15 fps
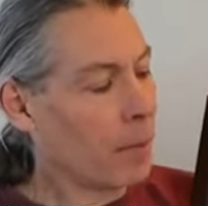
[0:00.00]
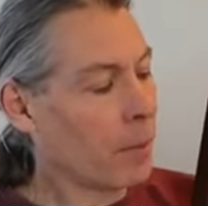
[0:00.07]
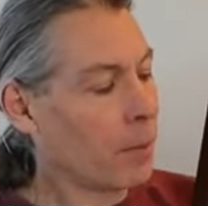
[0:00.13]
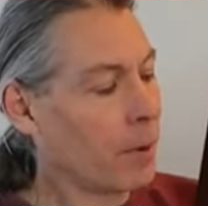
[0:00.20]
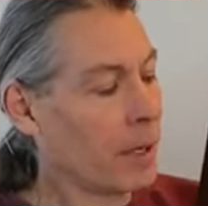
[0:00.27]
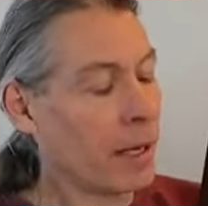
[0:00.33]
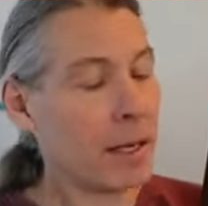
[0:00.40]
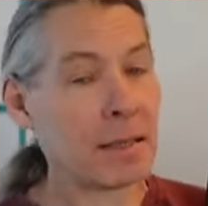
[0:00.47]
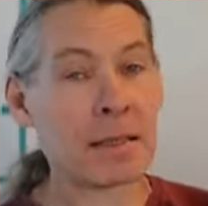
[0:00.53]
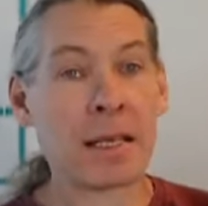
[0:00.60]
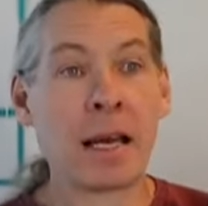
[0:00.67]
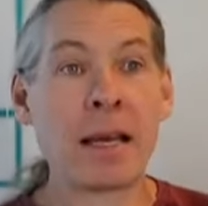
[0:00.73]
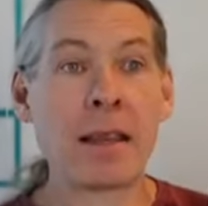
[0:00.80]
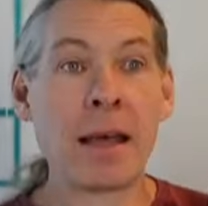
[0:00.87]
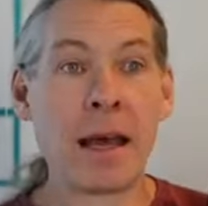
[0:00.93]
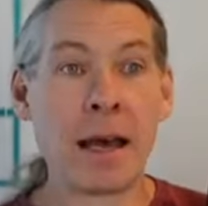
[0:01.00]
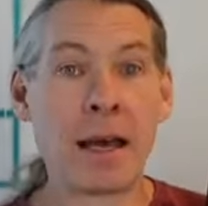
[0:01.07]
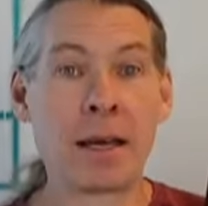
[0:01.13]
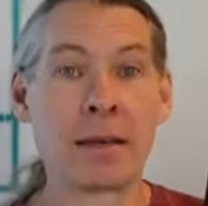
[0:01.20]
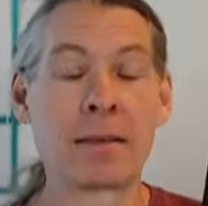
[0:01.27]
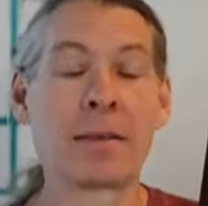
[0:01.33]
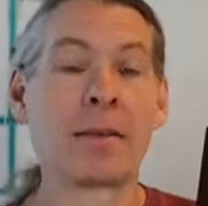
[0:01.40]
we need to study the
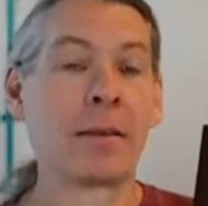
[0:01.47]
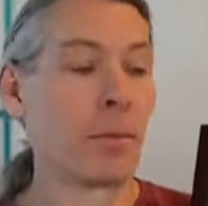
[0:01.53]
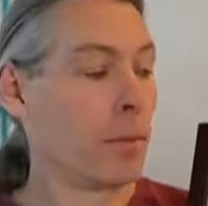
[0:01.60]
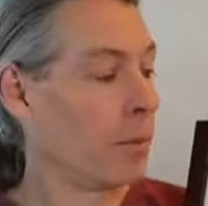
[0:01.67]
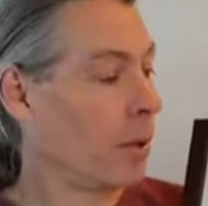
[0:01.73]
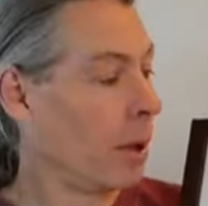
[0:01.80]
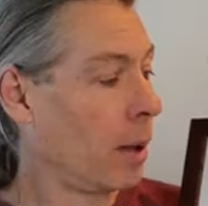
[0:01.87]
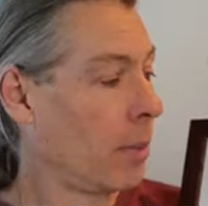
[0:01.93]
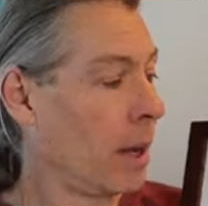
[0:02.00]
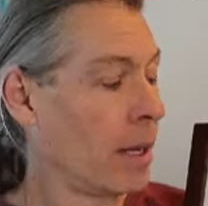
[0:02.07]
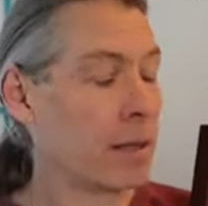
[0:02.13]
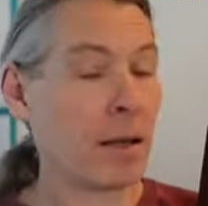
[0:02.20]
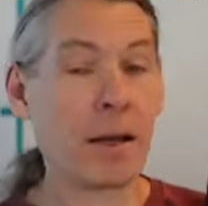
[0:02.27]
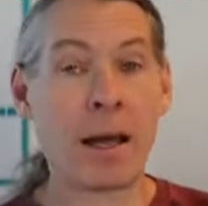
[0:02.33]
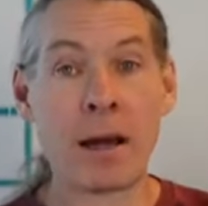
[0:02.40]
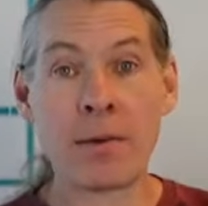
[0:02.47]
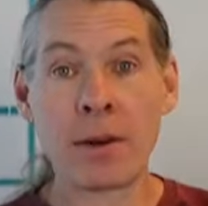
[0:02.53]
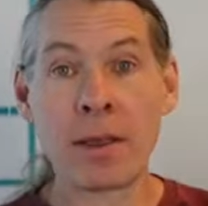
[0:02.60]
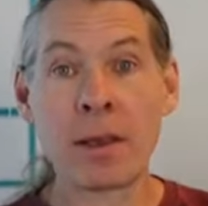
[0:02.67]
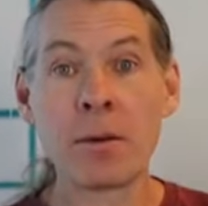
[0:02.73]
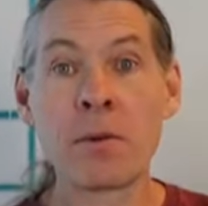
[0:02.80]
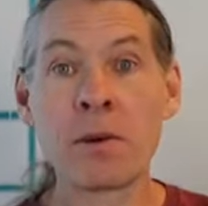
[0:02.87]
X based on
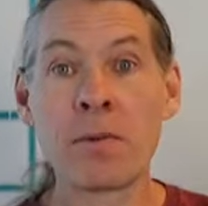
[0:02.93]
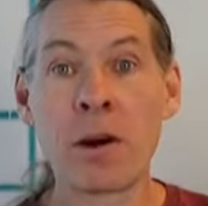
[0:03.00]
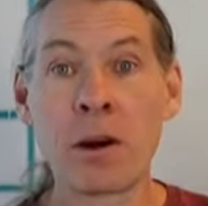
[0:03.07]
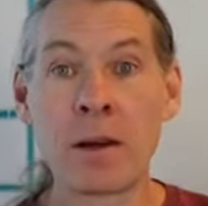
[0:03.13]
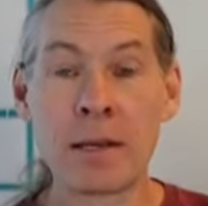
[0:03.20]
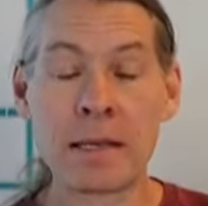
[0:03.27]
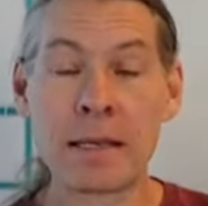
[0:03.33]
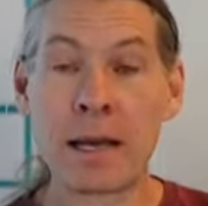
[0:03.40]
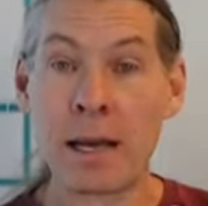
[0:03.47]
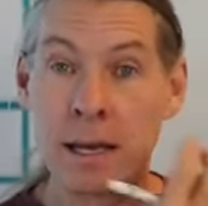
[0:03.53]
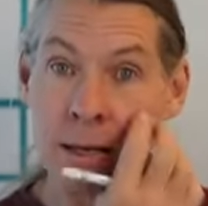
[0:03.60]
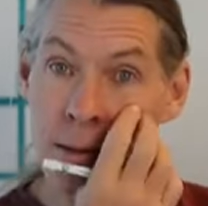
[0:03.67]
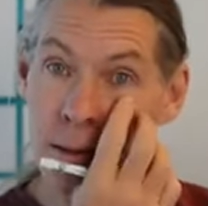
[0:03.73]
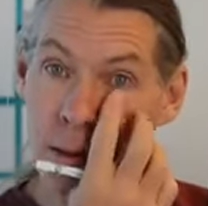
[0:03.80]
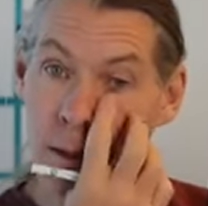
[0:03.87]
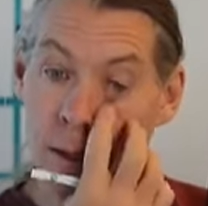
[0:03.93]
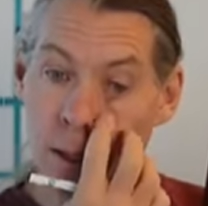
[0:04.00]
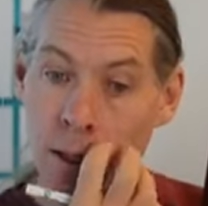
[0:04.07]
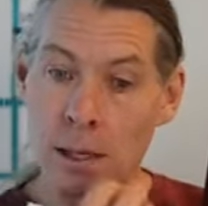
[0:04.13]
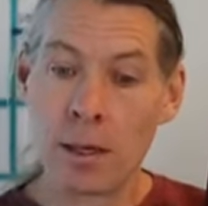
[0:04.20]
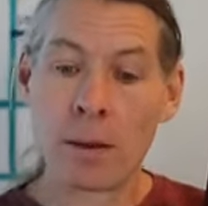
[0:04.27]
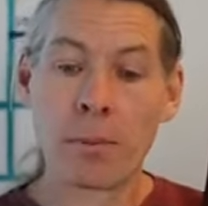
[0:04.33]
everything we've already said,
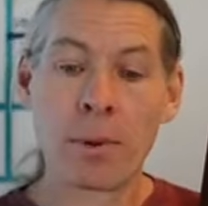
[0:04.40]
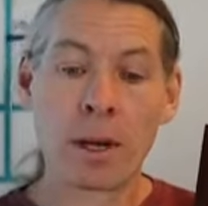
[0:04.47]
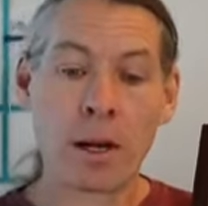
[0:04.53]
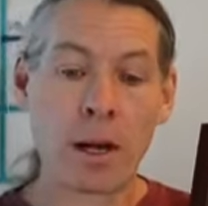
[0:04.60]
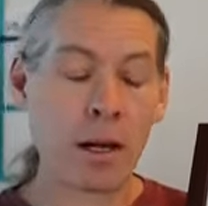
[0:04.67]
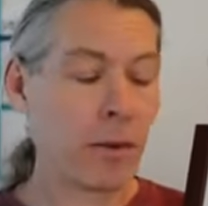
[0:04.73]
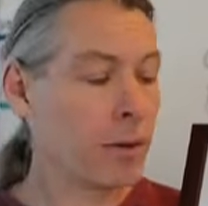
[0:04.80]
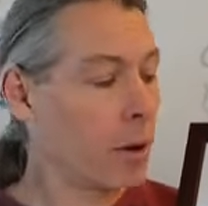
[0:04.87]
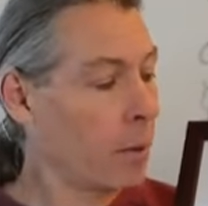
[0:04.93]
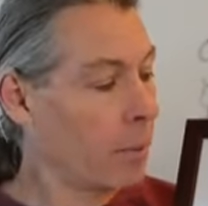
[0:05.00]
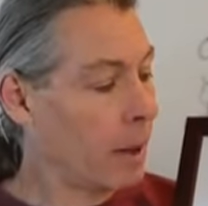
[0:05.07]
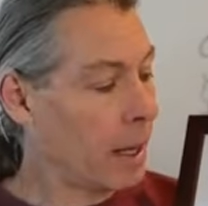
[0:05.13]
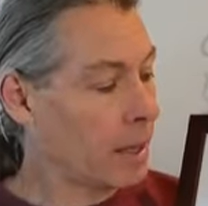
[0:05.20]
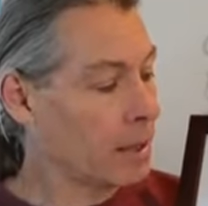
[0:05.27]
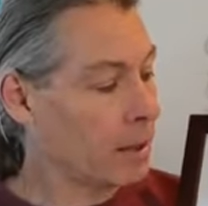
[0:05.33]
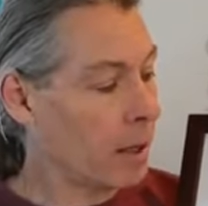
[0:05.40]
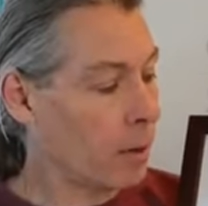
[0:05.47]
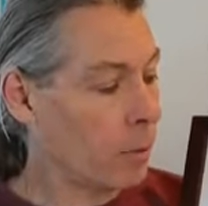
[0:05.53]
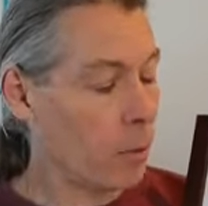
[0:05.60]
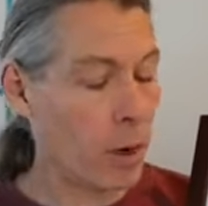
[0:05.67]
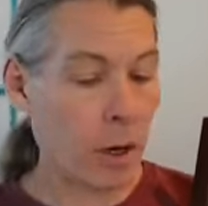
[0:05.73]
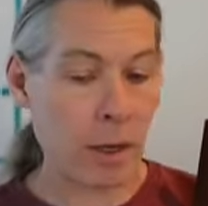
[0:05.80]
but also based
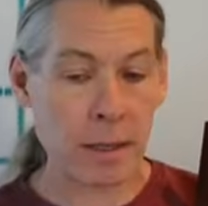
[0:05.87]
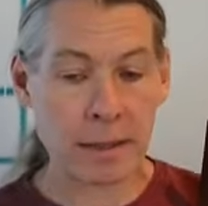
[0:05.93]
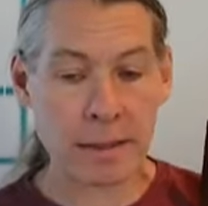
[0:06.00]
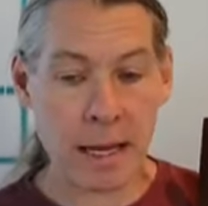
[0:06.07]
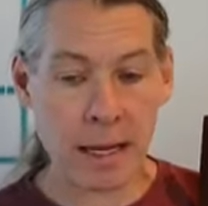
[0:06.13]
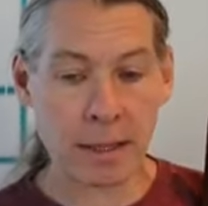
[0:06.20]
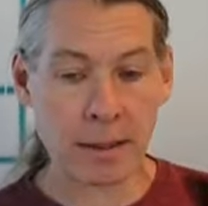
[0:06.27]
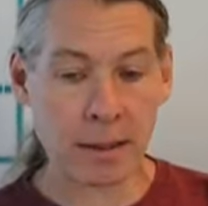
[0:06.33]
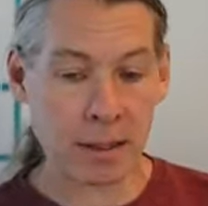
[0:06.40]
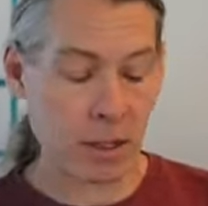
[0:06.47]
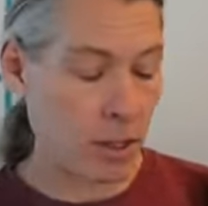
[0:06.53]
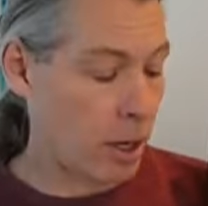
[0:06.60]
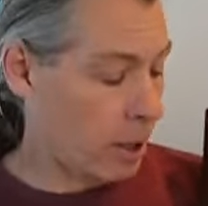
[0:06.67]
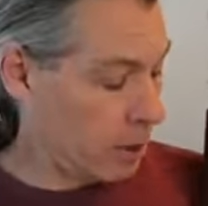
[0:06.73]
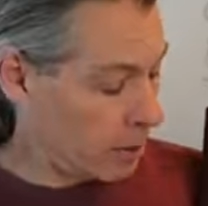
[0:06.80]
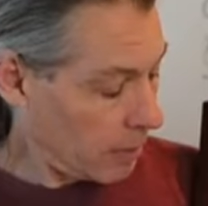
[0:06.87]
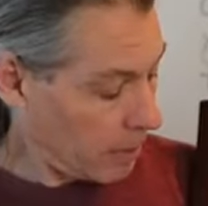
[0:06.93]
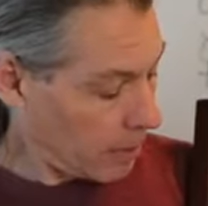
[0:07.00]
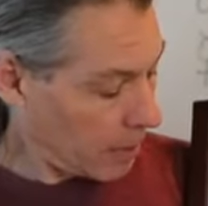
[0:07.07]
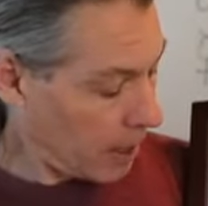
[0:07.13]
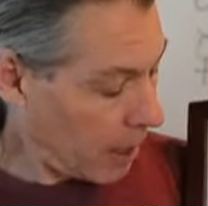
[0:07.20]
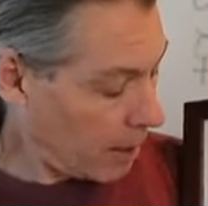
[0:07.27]
on where it exactly starts.
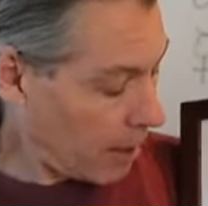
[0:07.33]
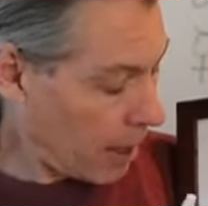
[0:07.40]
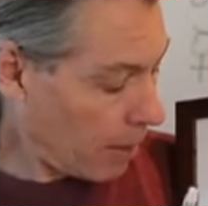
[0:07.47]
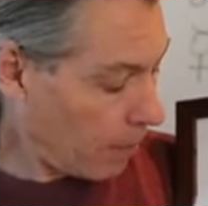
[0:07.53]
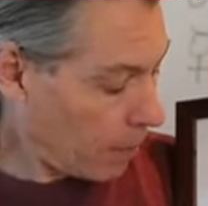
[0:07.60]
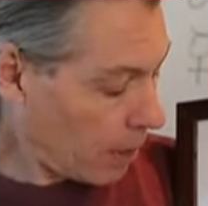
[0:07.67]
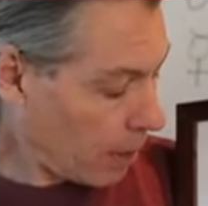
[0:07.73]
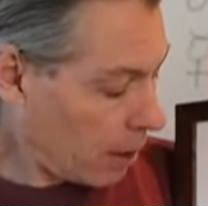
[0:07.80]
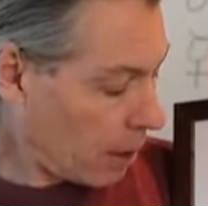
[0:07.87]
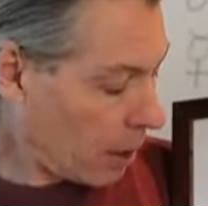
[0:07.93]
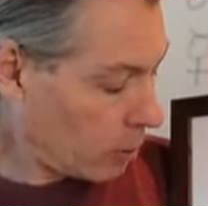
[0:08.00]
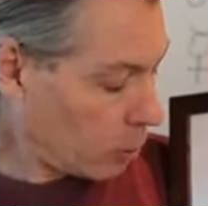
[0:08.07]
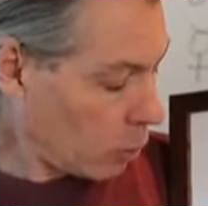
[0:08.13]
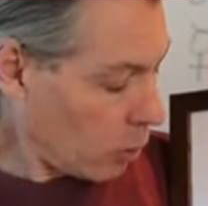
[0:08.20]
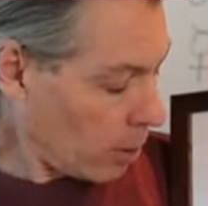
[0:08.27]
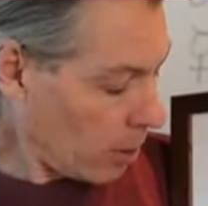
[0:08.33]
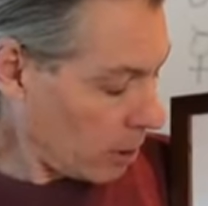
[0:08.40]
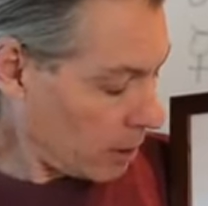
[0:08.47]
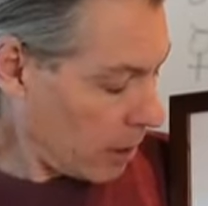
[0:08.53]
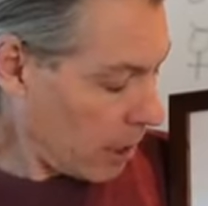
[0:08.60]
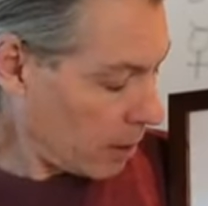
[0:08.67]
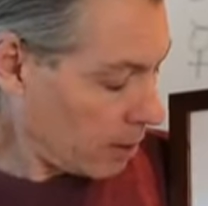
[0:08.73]
Okay, now, a
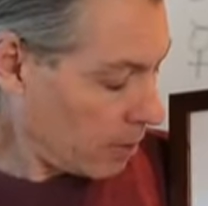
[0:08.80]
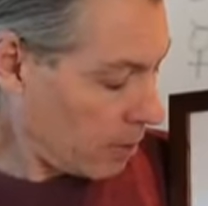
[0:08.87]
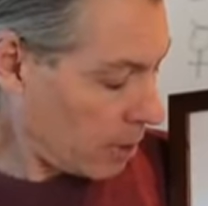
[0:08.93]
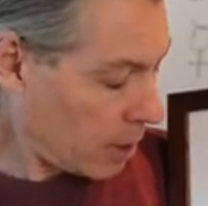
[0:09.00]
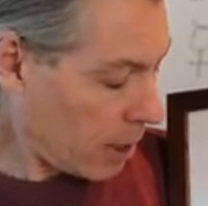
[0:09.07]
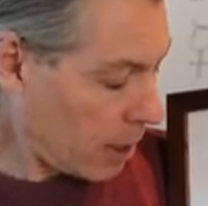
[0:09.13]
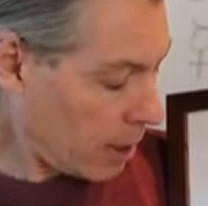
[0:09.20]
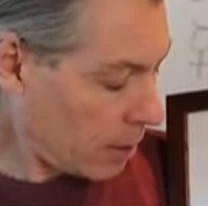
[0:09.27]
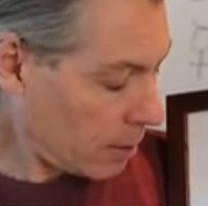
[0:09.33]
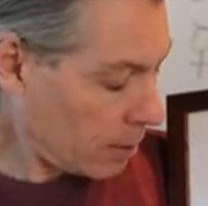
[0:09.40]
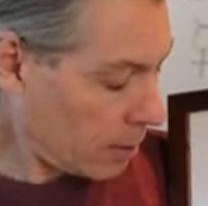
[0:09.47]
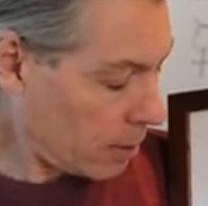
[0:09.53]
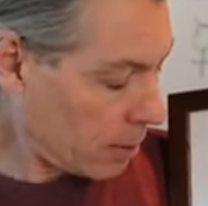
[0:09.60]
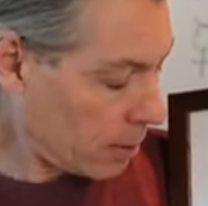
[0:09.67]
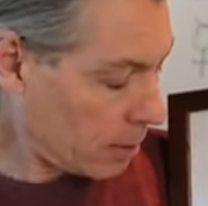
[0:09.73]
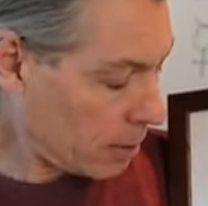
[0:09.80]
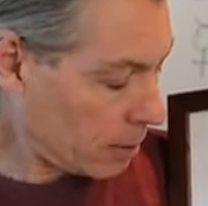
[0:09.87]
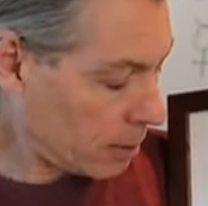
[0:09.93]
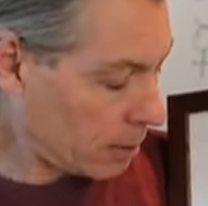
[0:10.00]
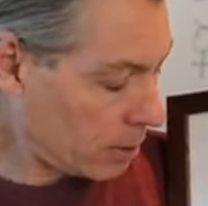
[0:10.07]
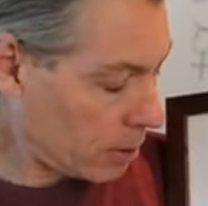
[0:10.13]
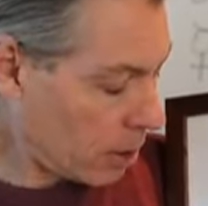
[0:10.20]
normal textbook X is
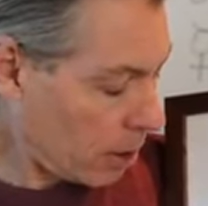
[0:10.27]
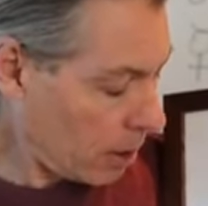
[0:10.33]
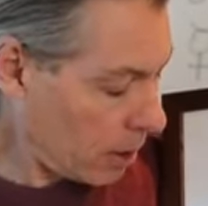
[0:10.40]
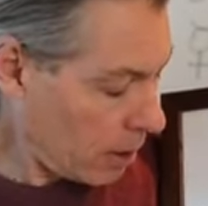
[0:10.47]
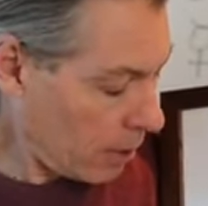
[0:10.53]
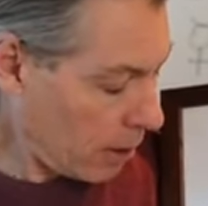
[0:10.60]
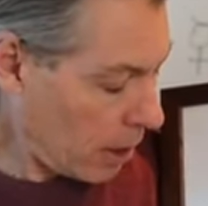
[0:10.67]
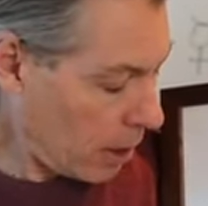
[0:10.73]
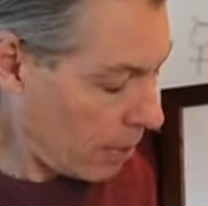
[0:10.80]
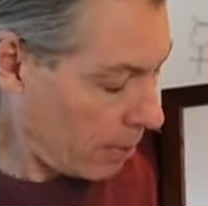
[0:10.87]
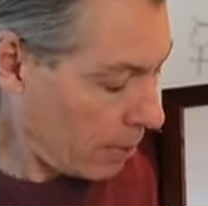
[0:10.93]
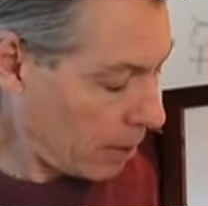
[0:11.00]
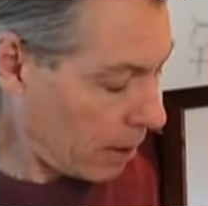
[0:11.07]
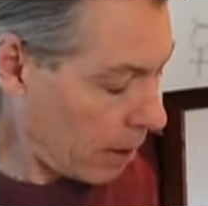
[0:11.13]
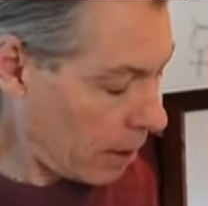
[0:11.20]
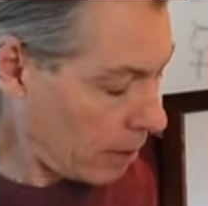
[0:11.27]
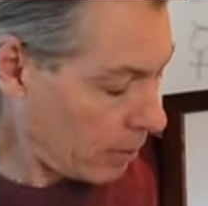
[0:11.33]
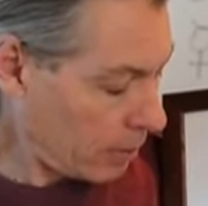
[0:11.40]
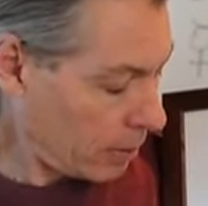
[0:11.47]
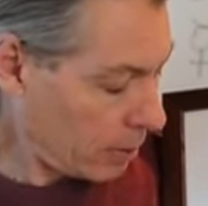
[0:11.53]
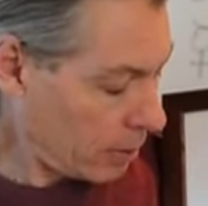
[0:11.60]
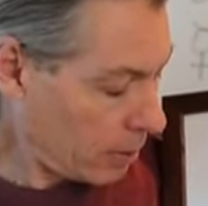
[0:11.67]
starting on the upper left,